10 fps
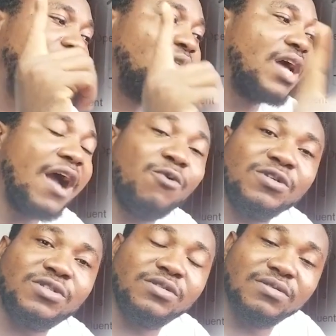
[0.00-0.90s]
I
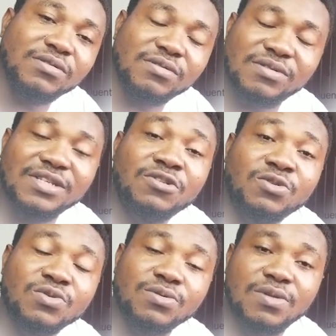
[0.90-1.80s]
was
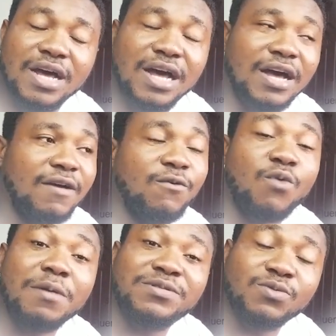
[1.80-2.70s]
into
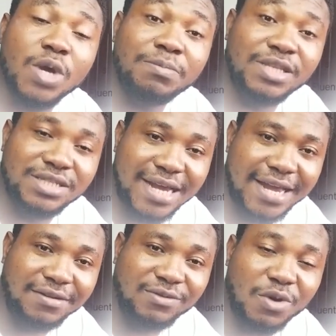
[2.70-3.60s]
web
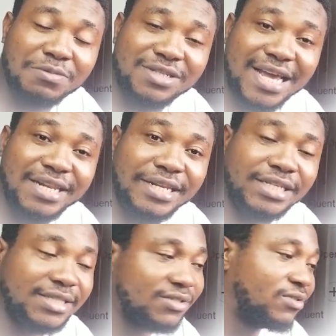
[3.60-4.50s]
design
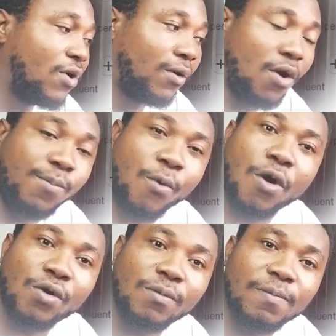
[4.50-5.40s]
niche on
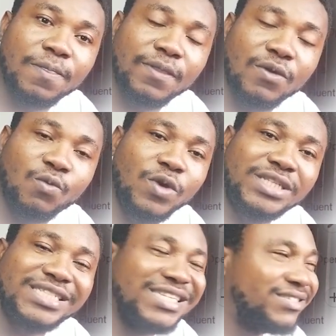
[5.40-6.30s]
Upwork,
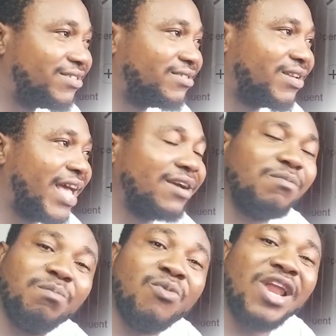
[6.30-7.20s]
which is
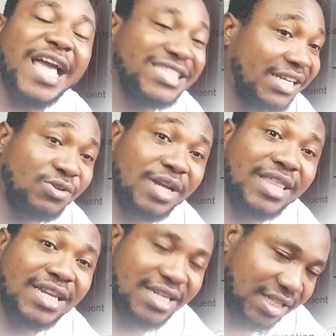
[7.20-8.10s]
like more like
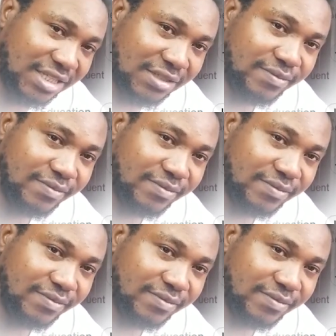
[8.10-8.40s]
saturated niche.